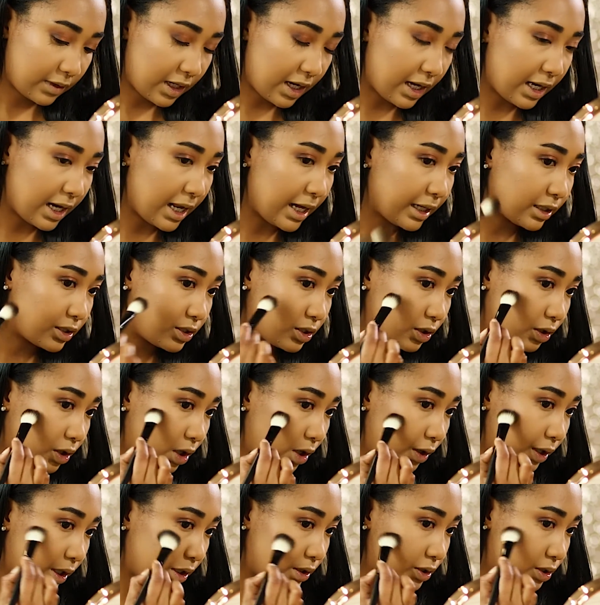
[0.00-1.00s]
I like to
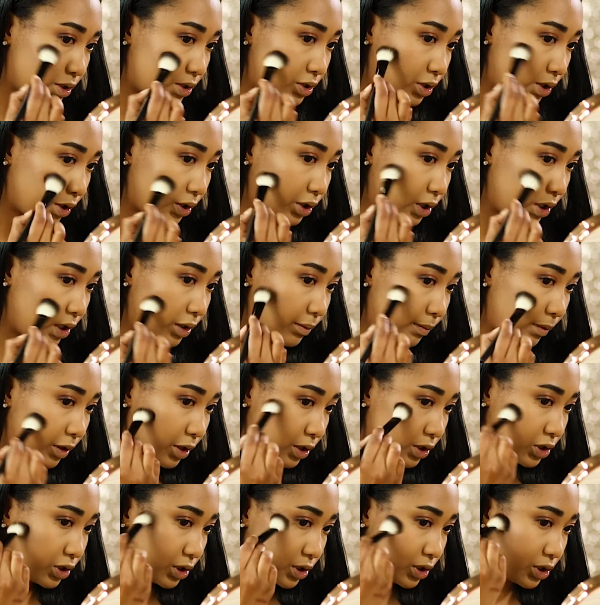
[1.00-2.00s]
go in circular
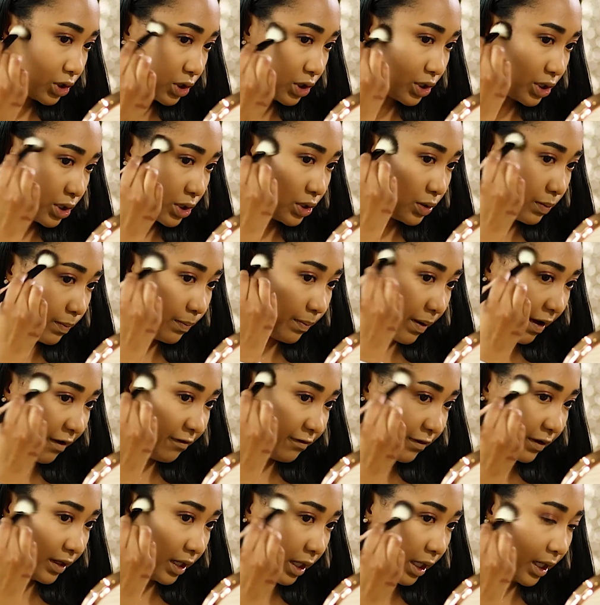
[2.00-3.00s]
motions just to
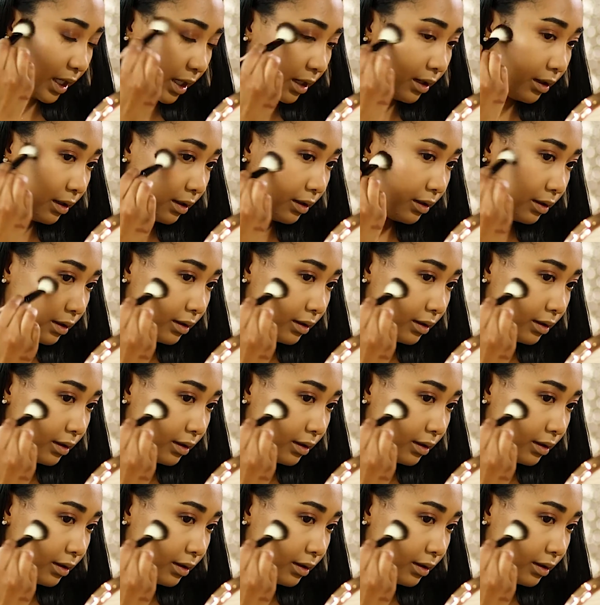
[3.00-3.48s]
buff it in